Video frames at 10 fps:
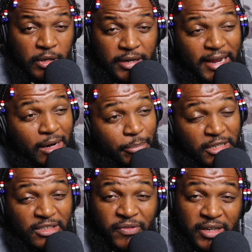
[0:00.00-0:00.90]
They got a
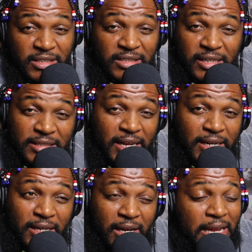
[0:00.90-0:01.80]
bunch of fucking cities
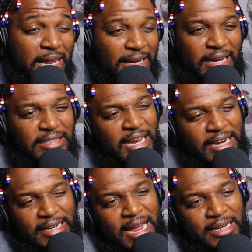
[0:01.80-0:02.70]
like that. They just
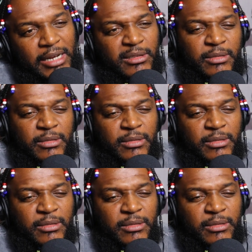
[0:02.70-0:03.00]
had a goddamn